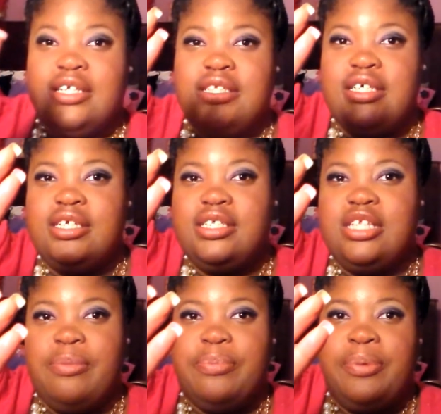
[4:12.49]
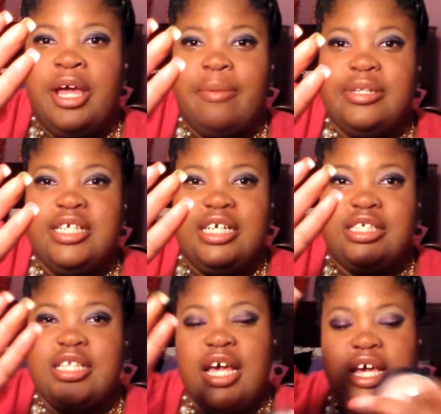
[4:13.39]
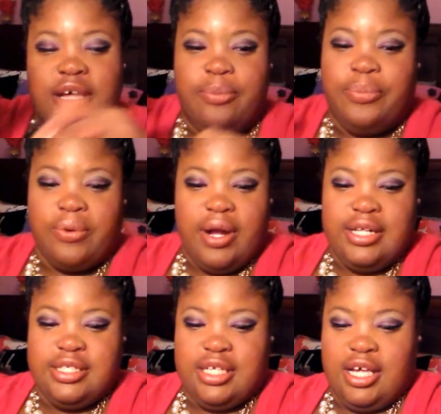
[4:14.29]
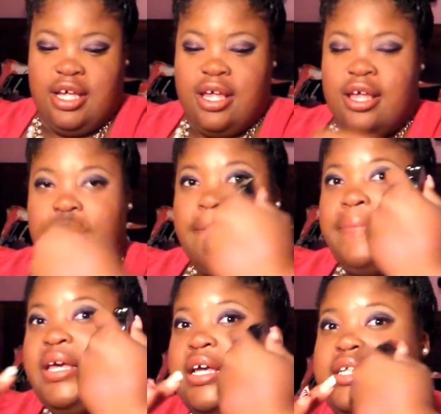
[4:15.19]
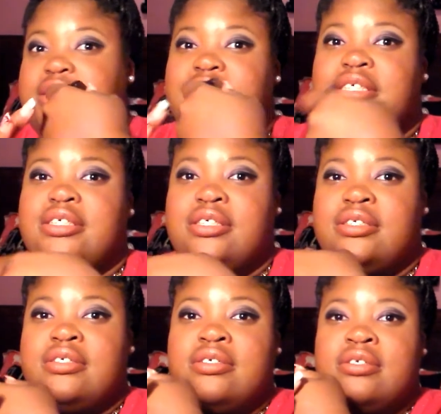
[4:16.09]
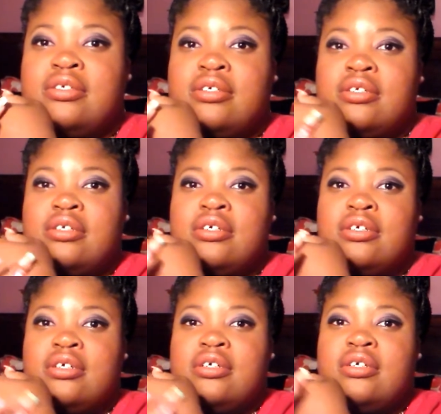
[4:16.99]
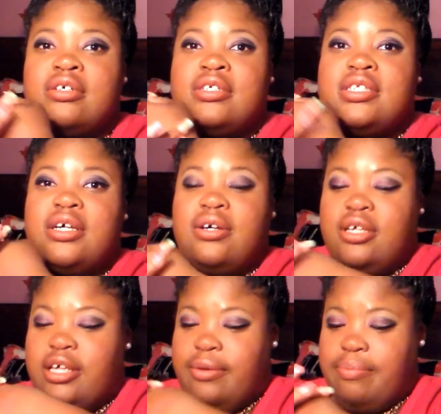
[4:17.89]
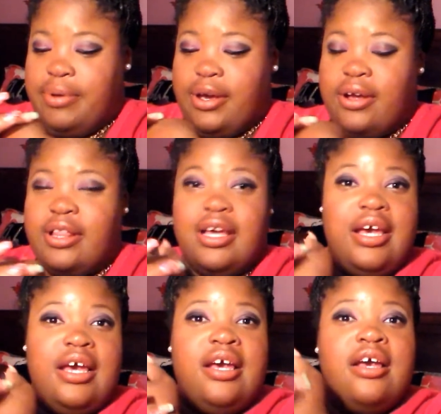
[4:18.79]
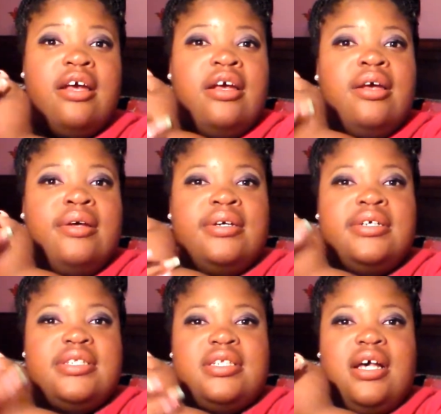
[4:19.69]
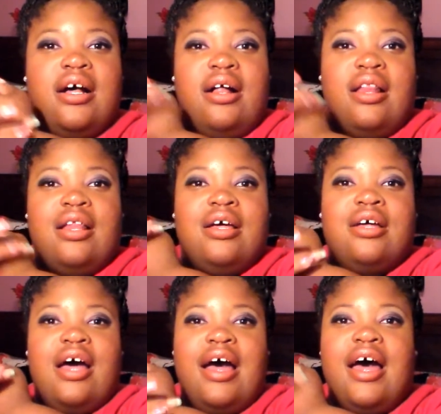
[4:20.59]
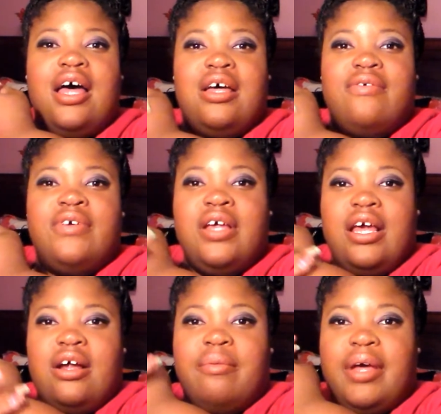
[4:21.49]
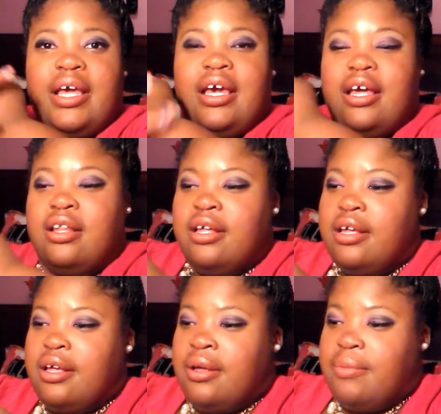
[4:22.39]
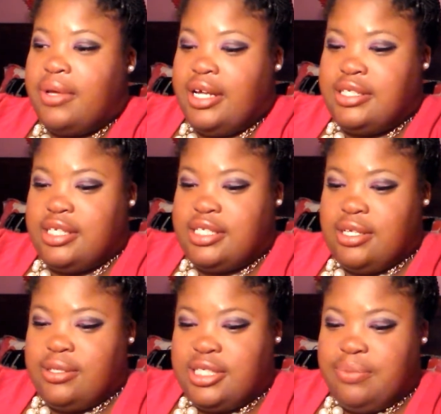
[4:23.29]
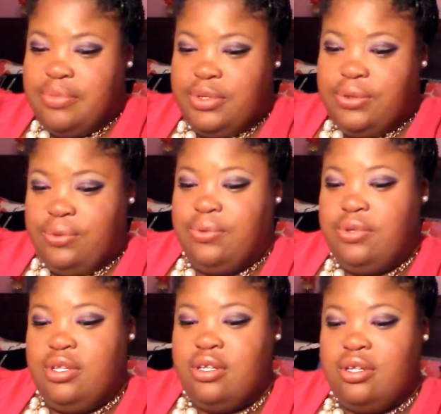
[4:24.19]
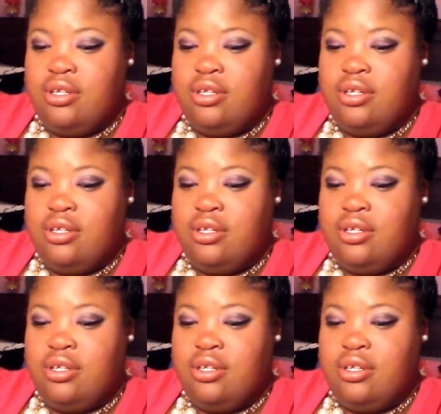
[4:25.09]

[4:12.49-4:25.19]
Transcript: This is the pigmentation. It's like a bronzy peach, so you can barely tell I have it on my hand because it's so smooth.